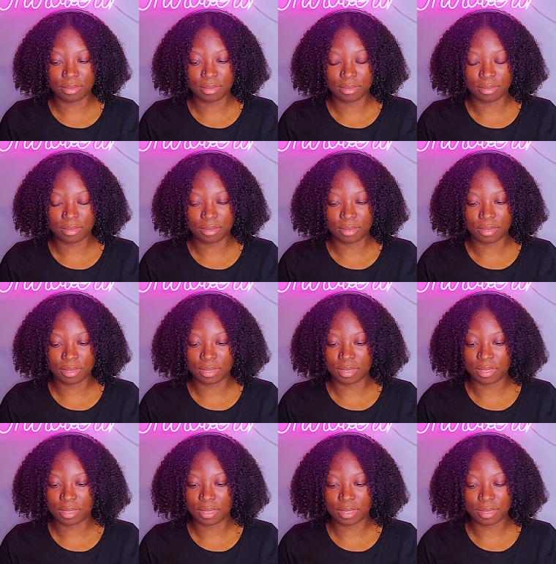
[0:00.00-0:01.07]

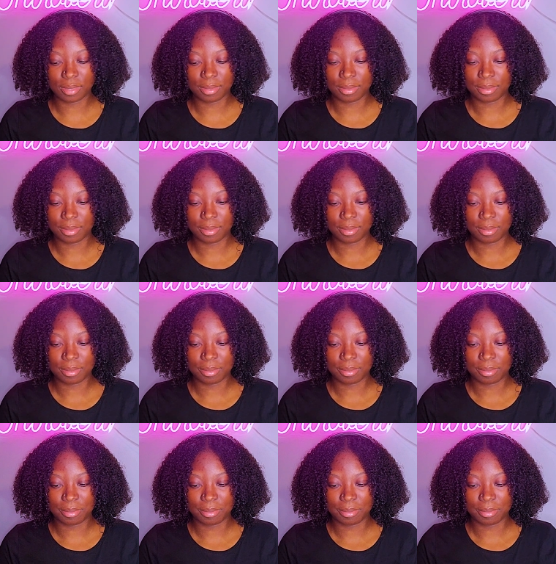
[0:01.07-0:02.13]

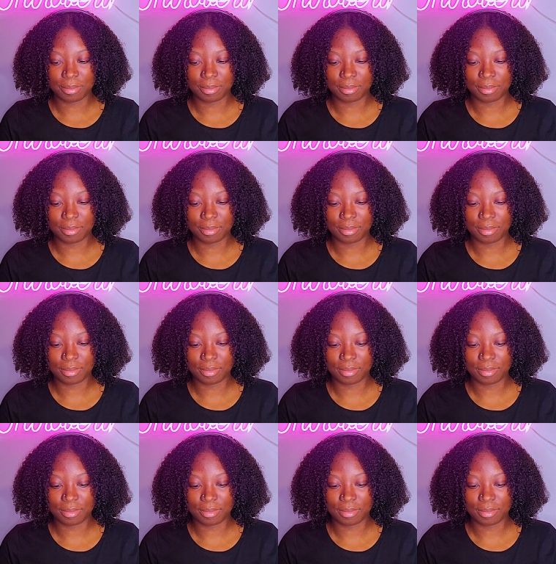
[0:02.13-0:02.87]
(silence)